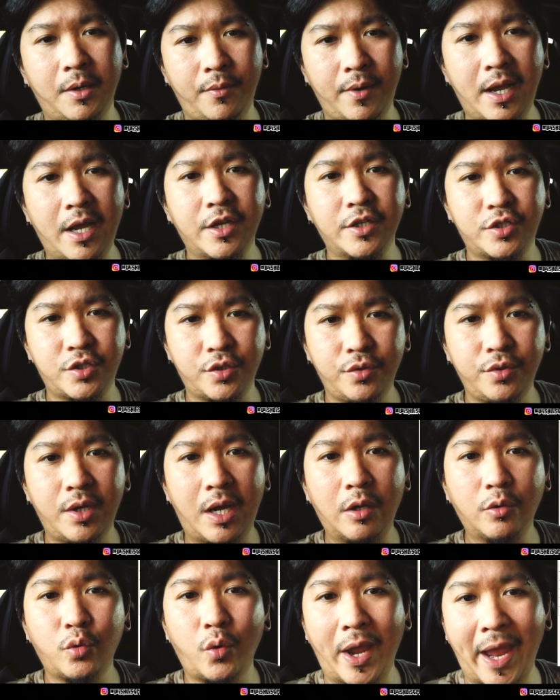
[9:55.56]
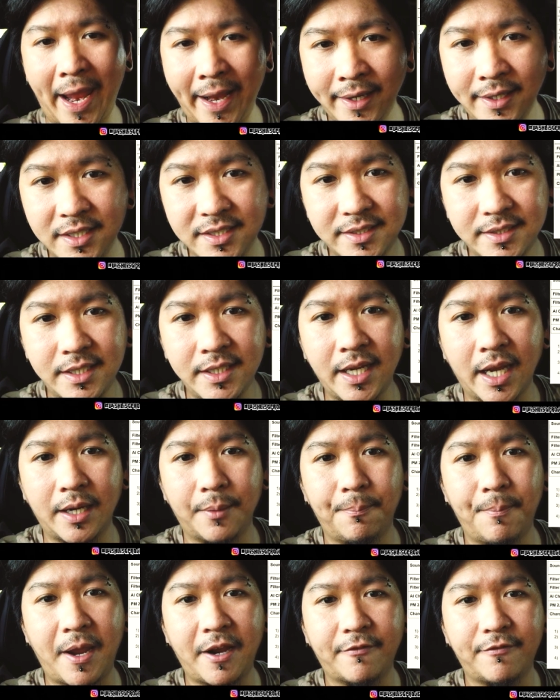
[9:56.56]
By the way, I'll show you how to hang this thing at
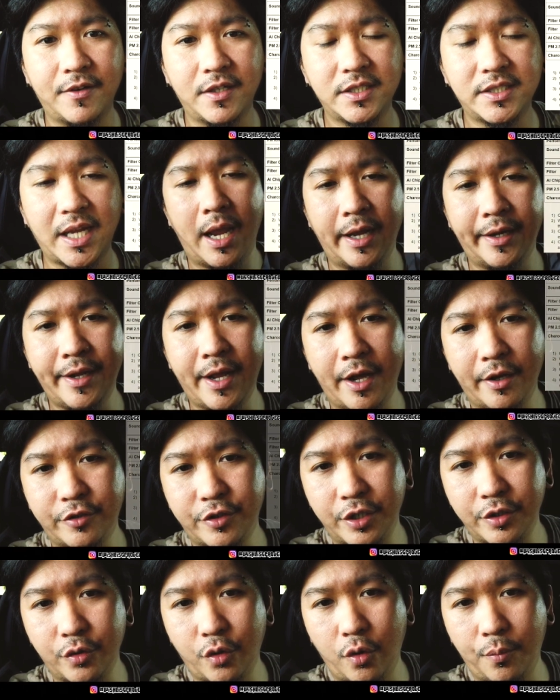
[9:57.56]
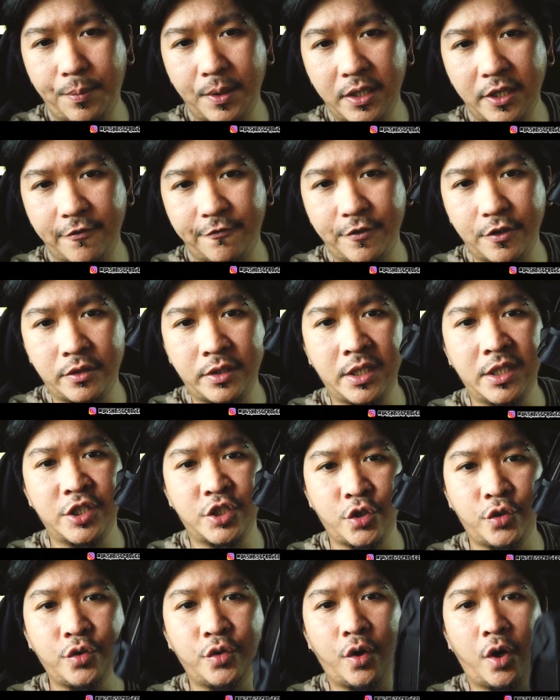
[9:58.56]
the back first and then I'll try to open the filter,
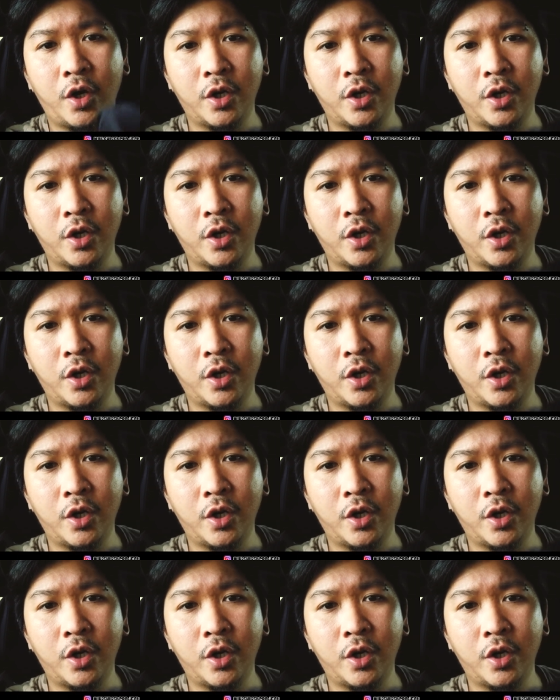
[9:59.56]
show you